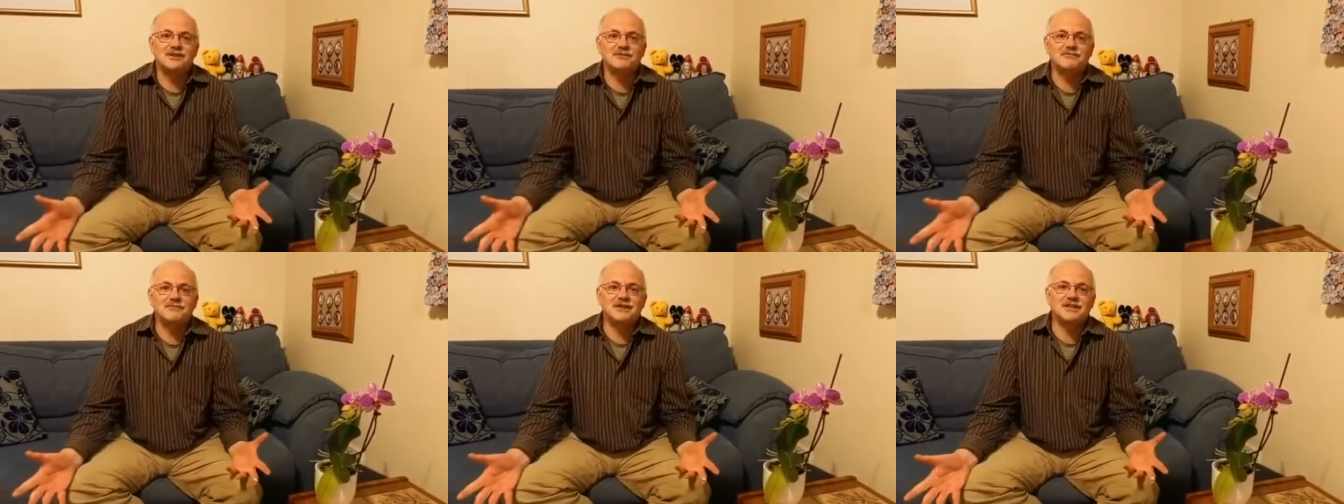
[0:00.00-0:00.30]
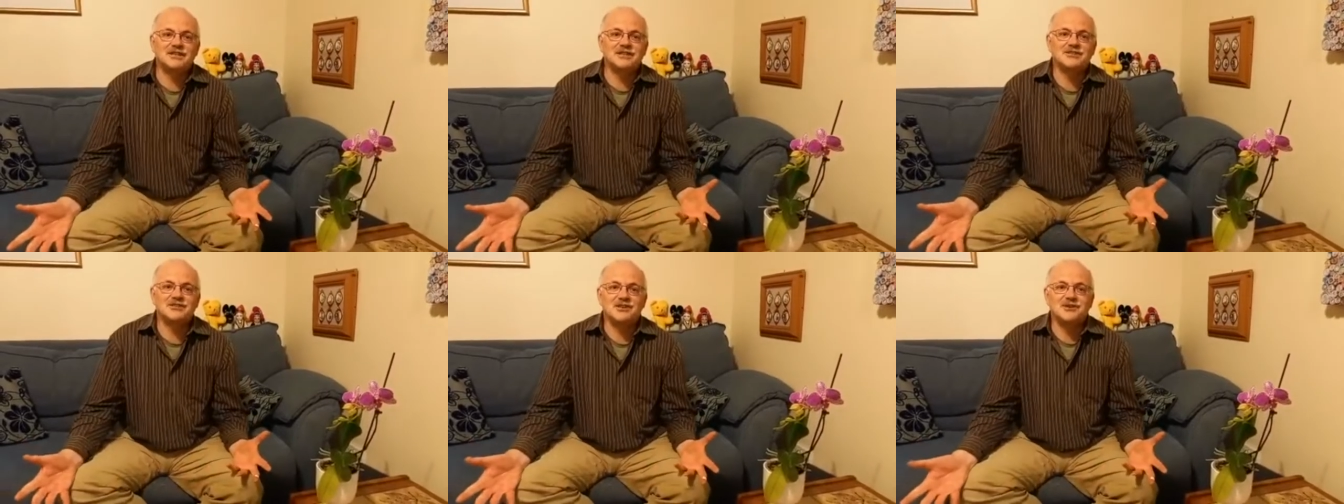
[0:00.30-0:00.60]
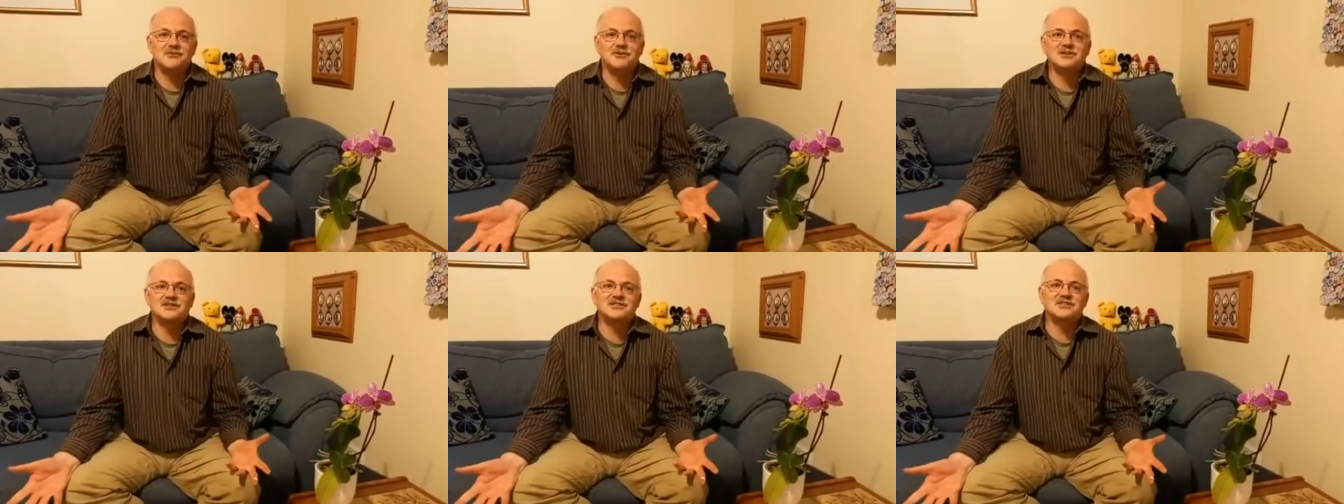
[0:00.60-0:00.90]
ministry.
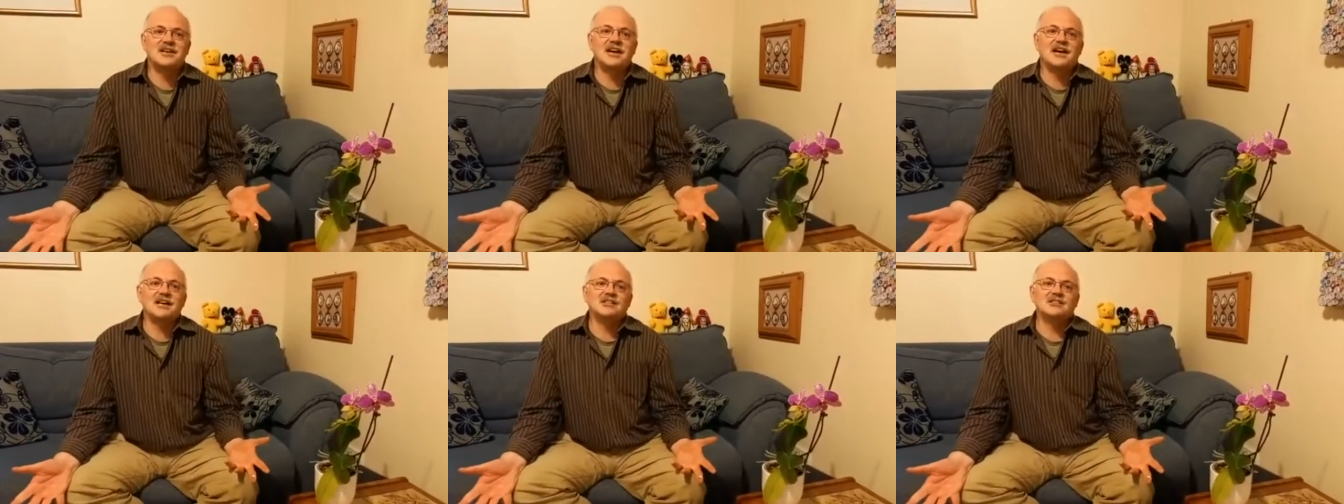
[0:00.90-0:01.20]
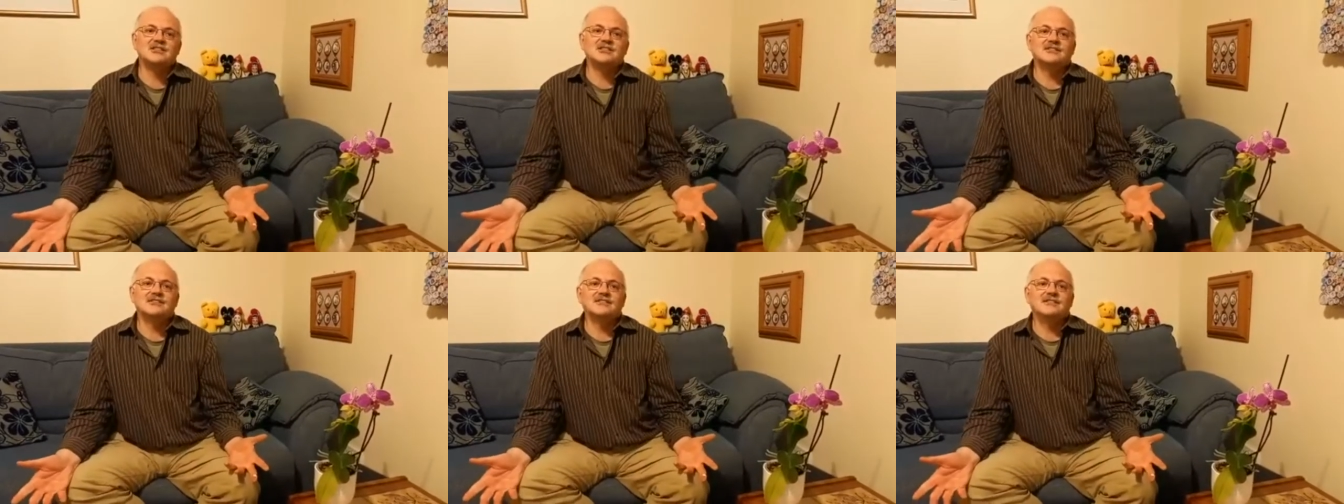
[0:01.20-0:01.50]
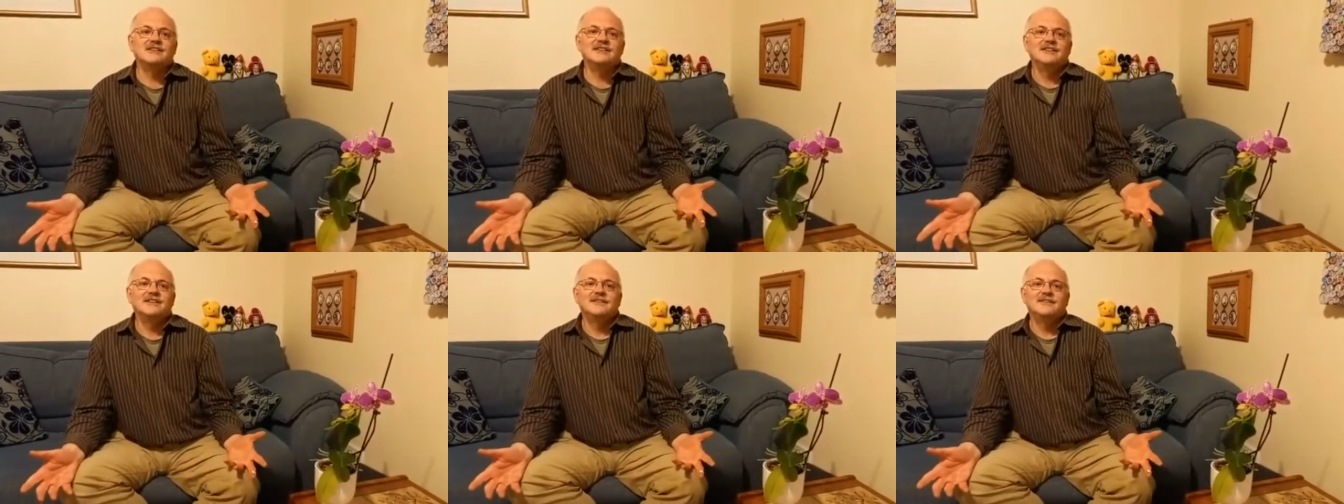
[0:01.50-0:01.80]
Where's the action?
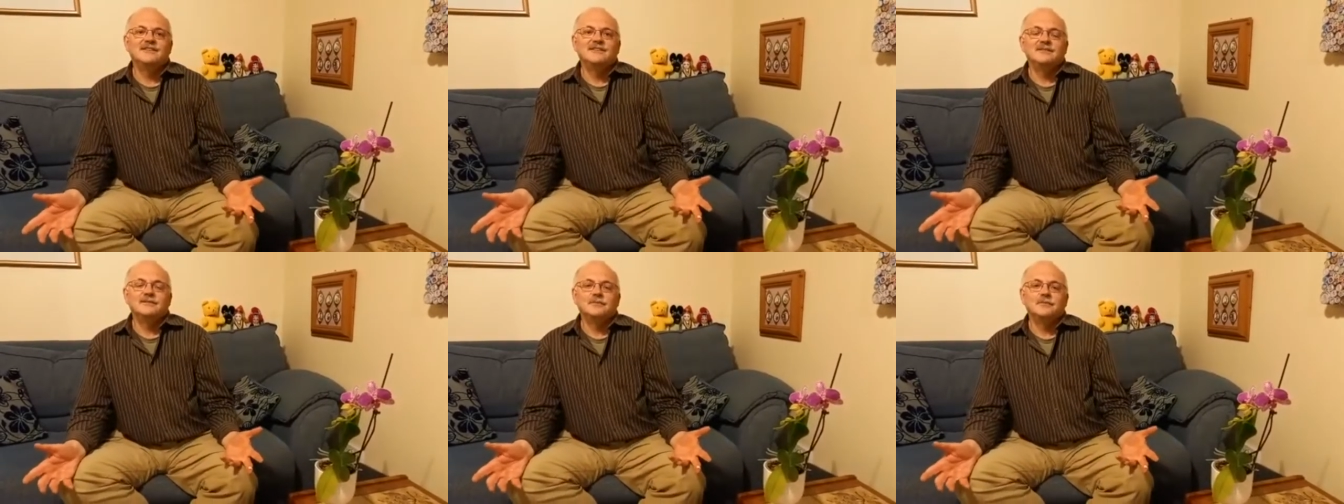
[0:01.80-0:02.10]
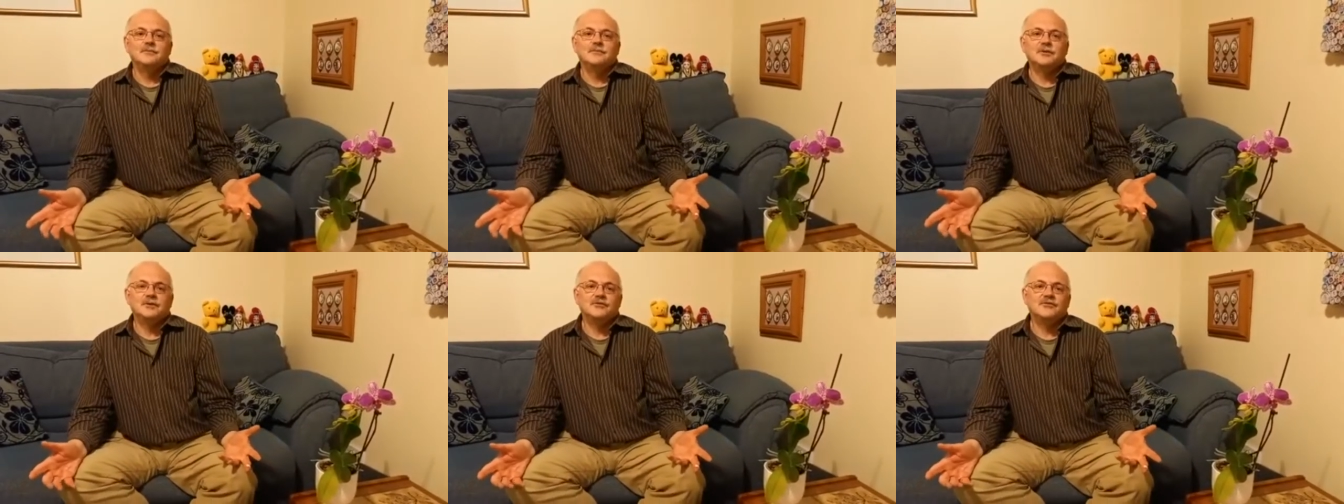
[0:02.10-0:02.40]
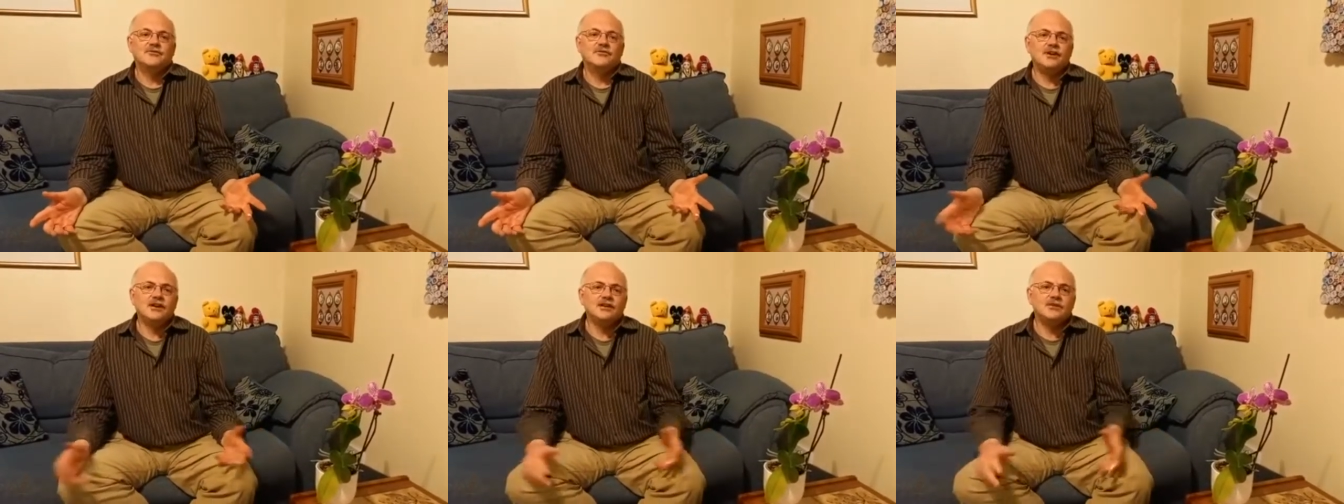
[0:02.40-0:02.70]
But in
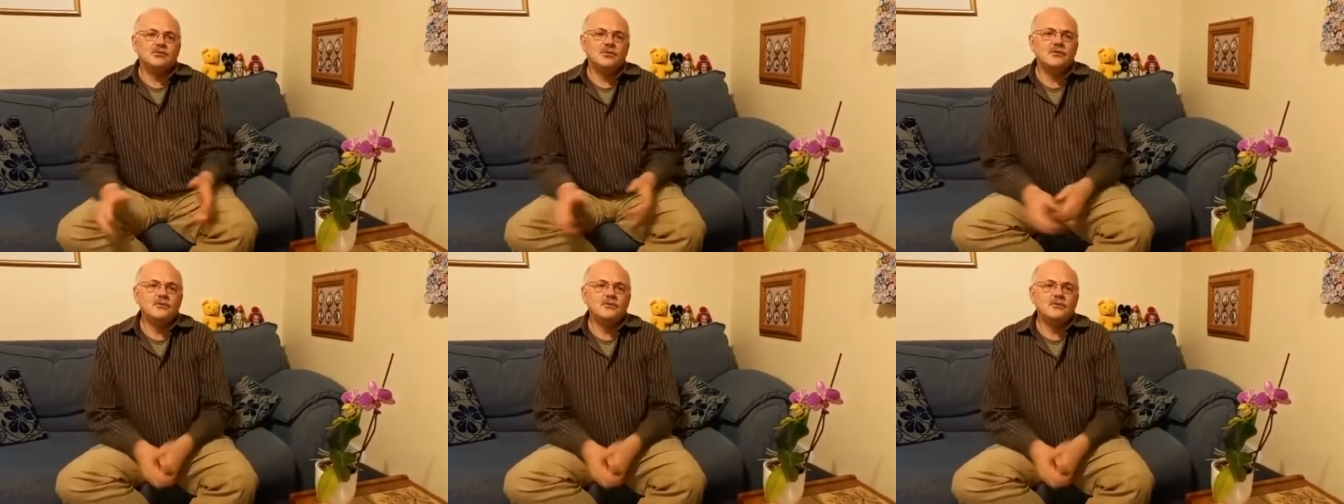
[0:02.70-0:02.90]
fact,